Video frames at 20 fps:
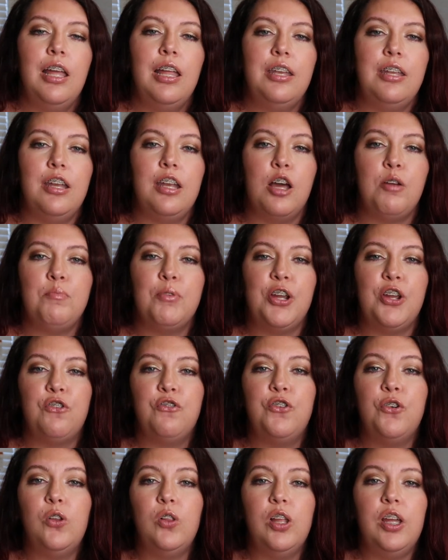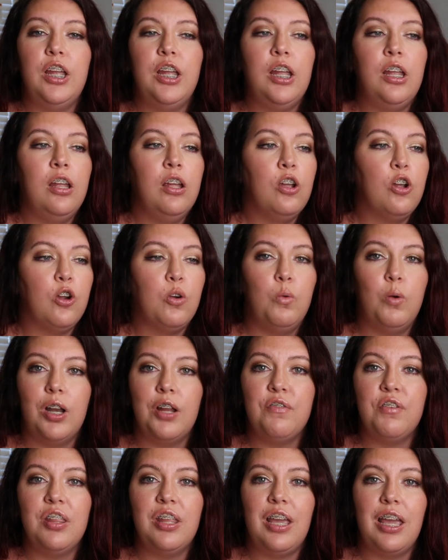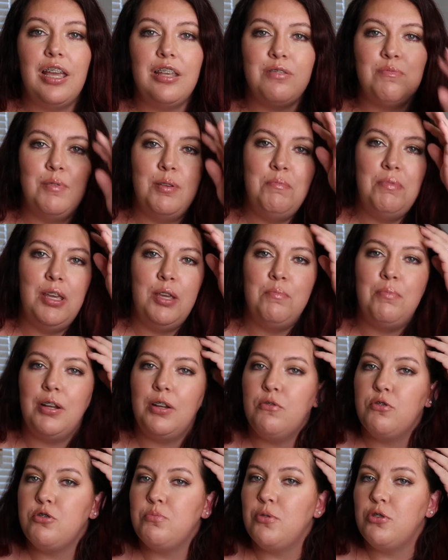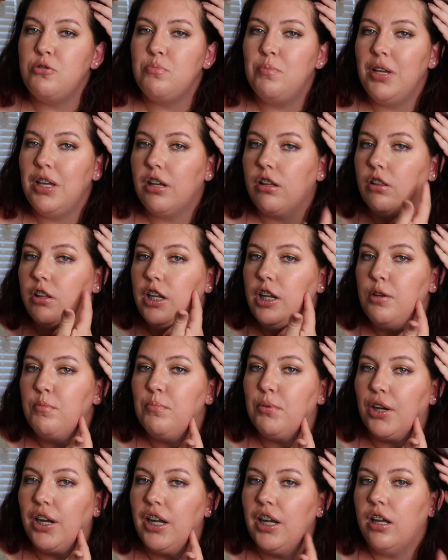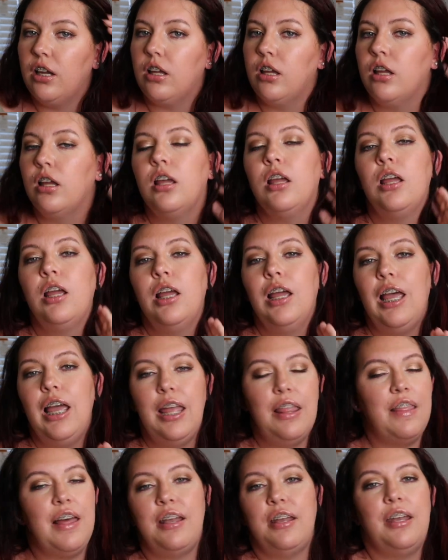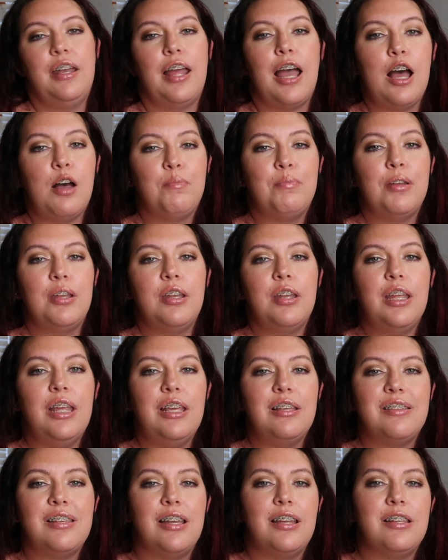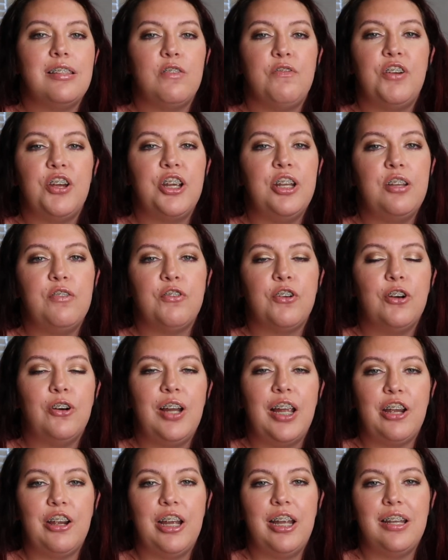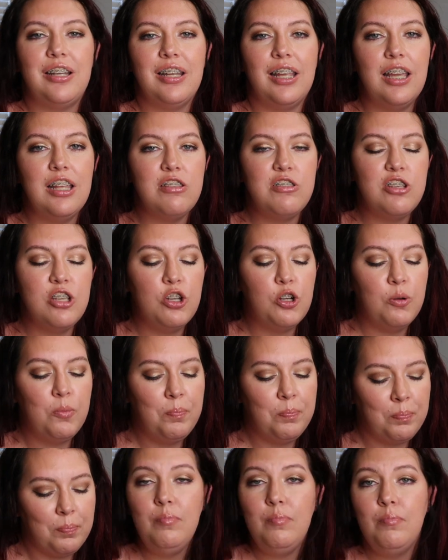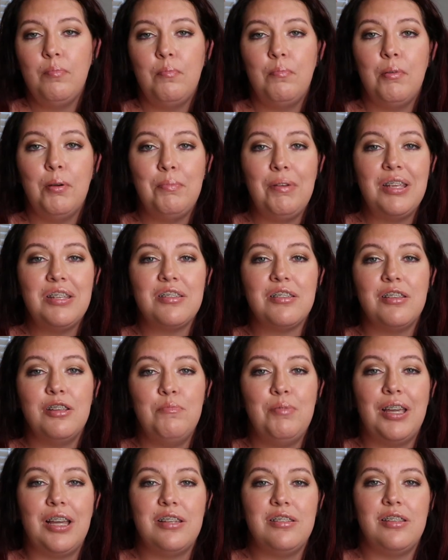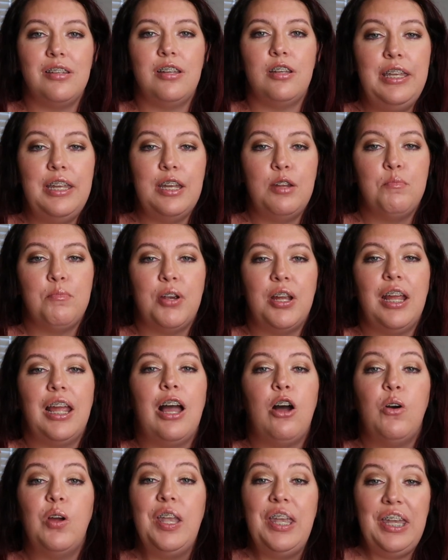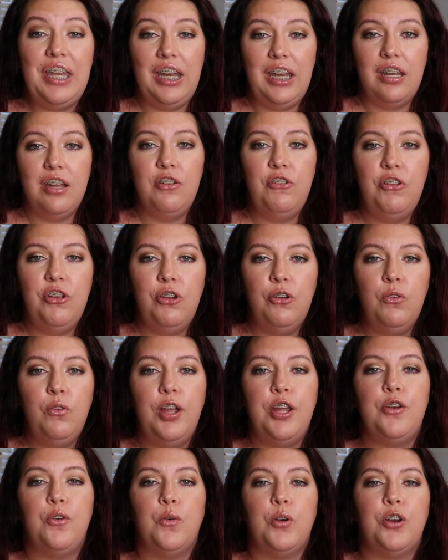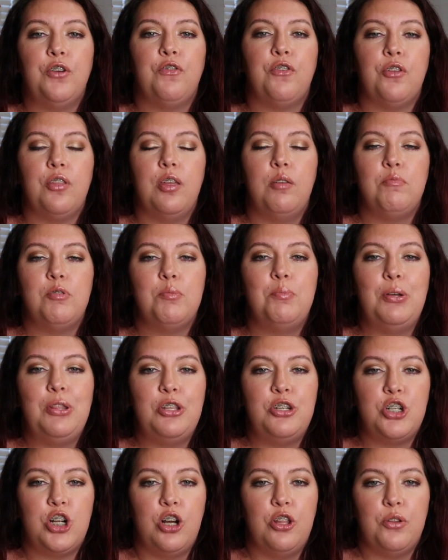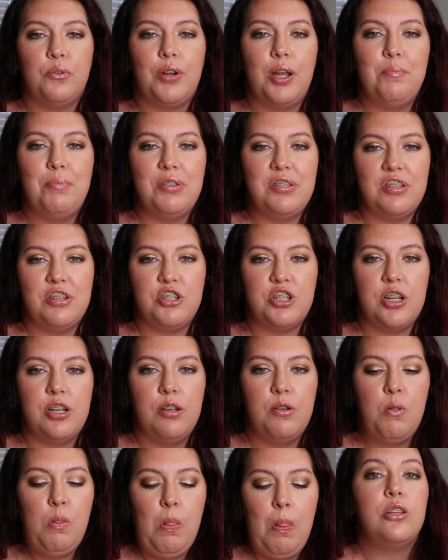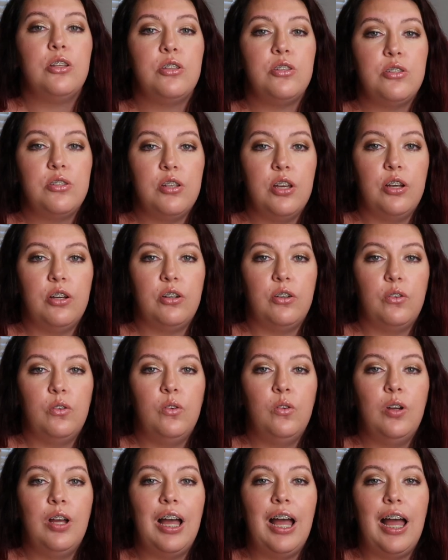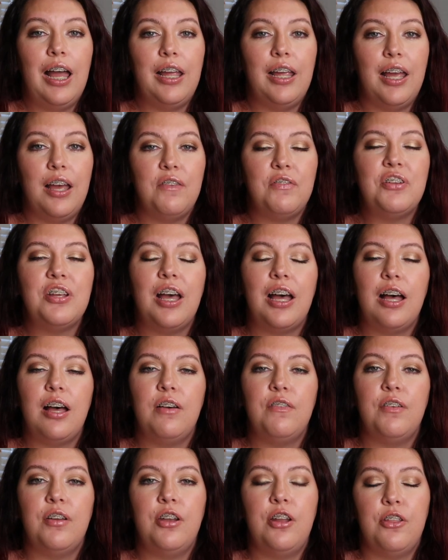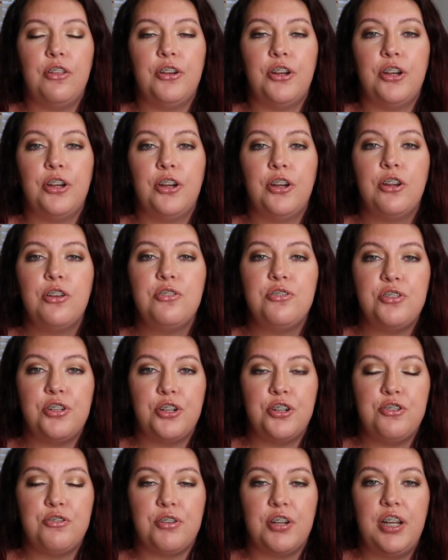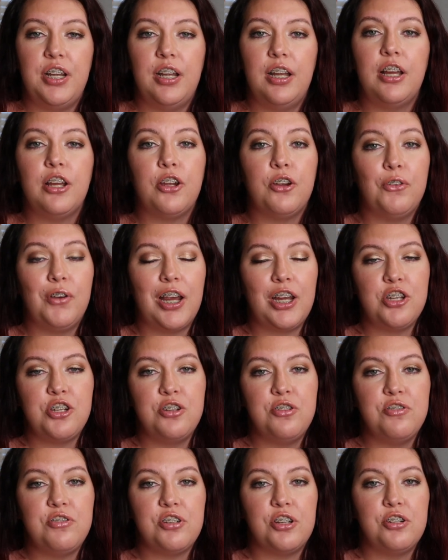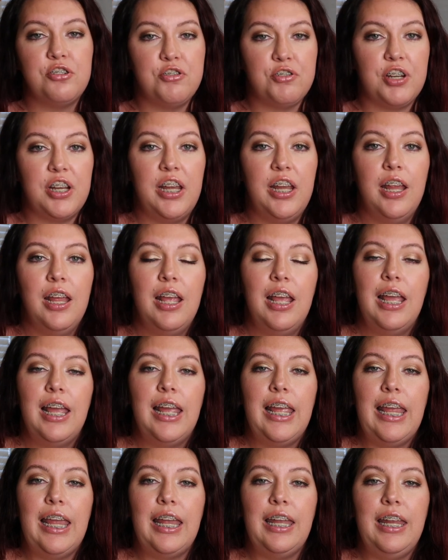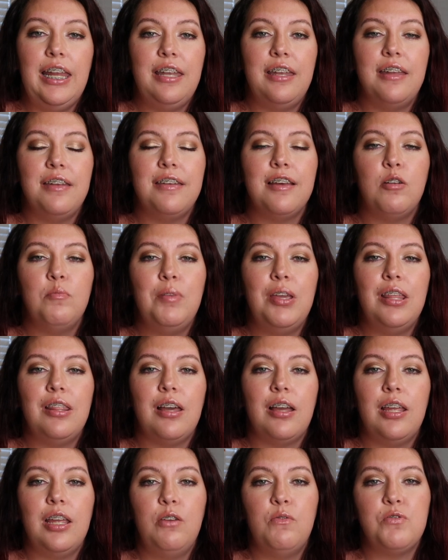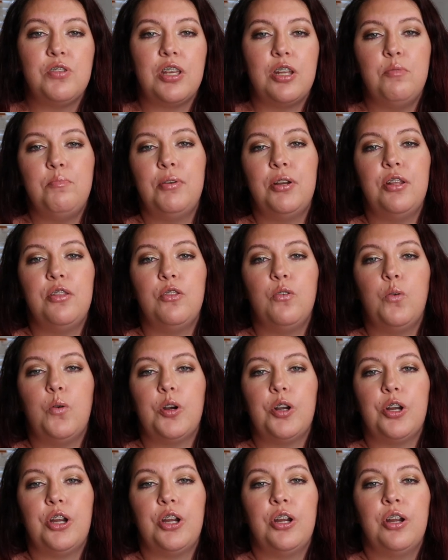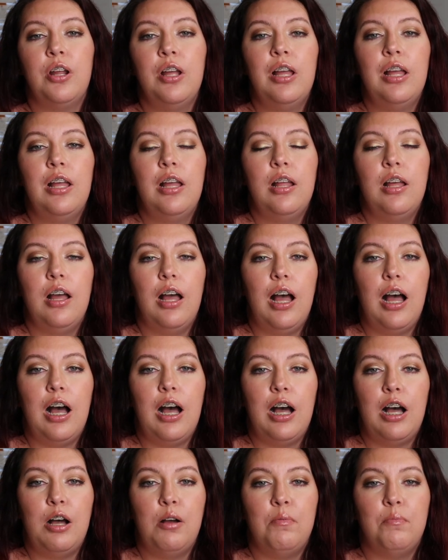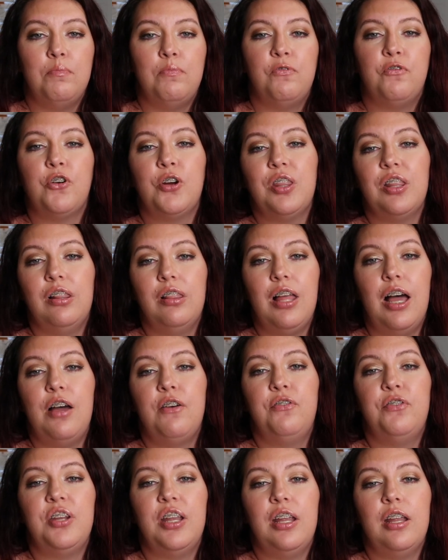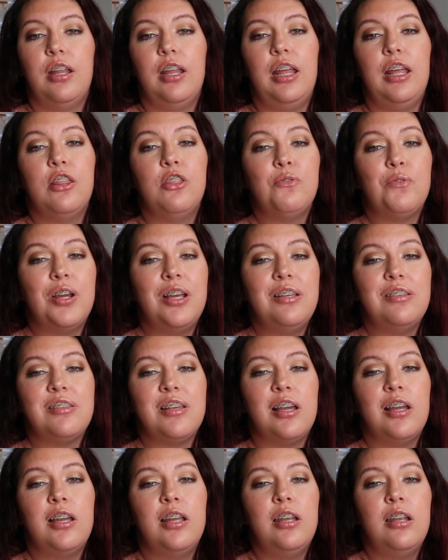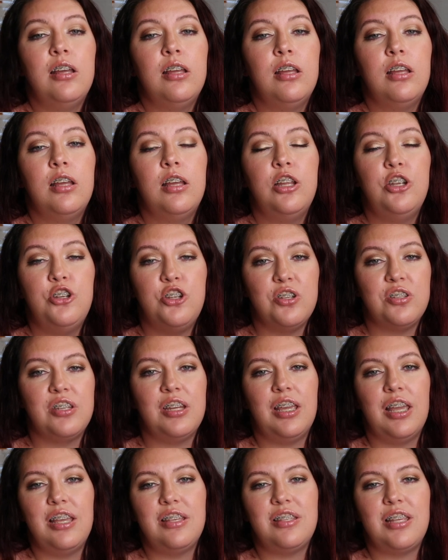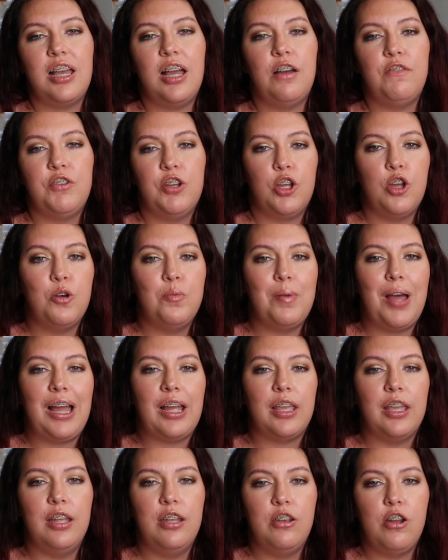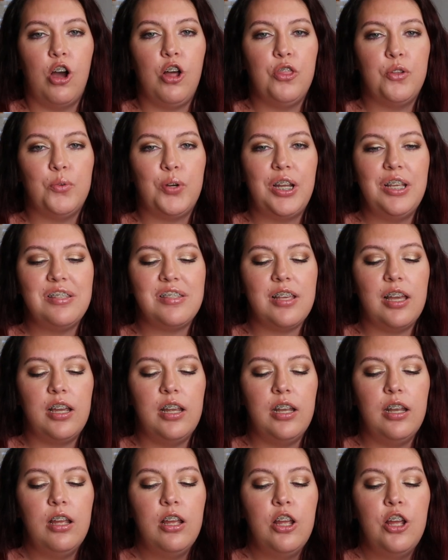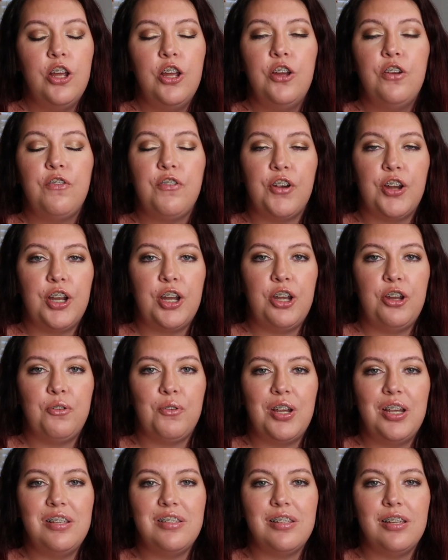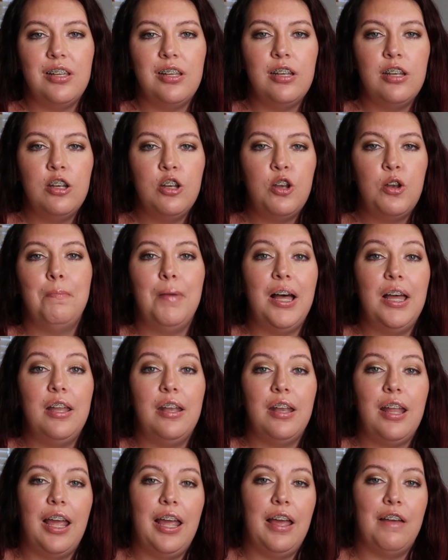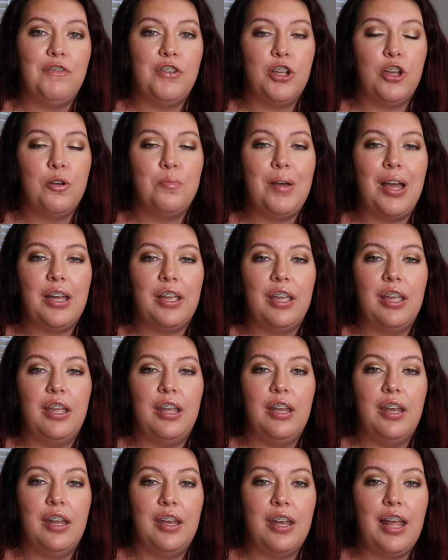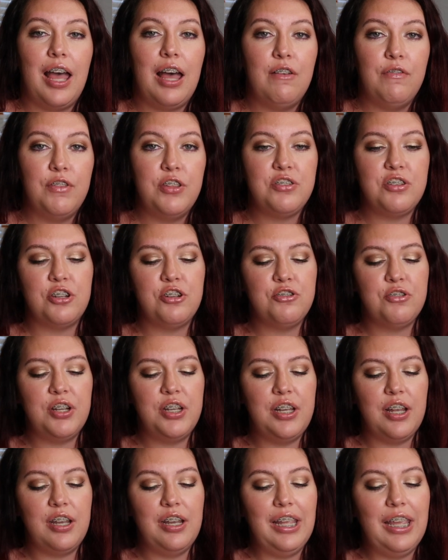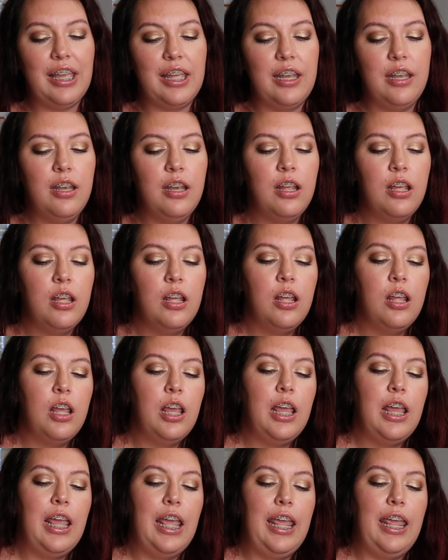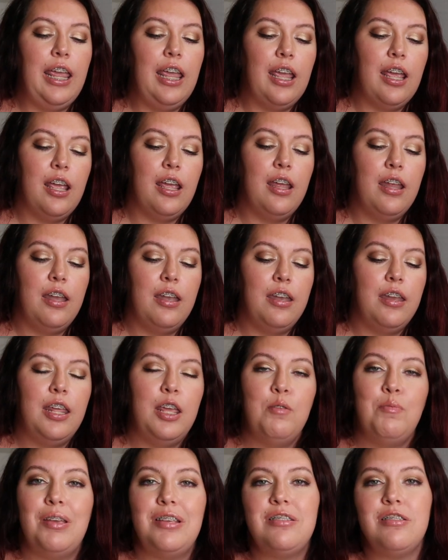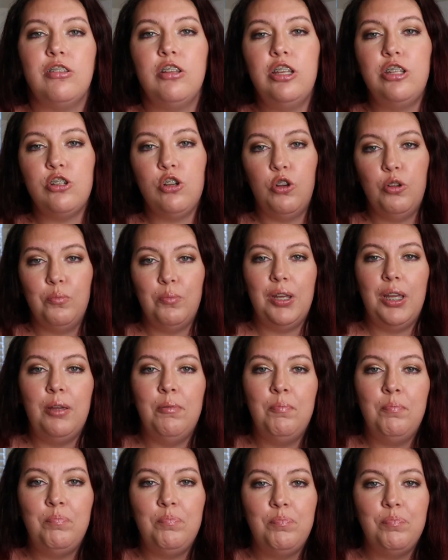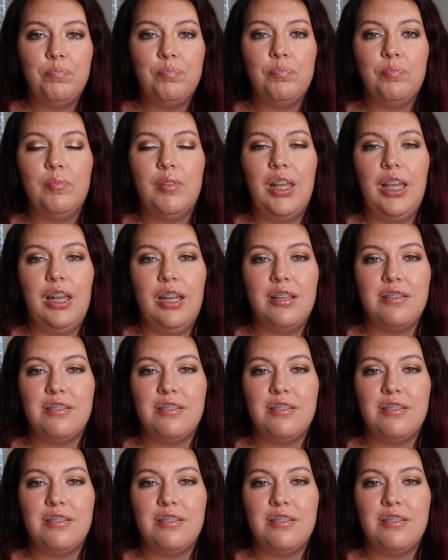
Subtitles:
Did not break fully, or whatever the case may be, but it was supposed to be a clean break, and that didn't happen. He said it's a very difficult area to get to, but basically because it didn't break how it needed to in order for them to put the jaw in the right position. So I have to have another surgery, a correction surgery. And he did tell me that he was gonna put in the order for the left and the right side, just in case I have to go back in on the right side for any reason. But I have to go back in and have the surgery done again. And he basically told me it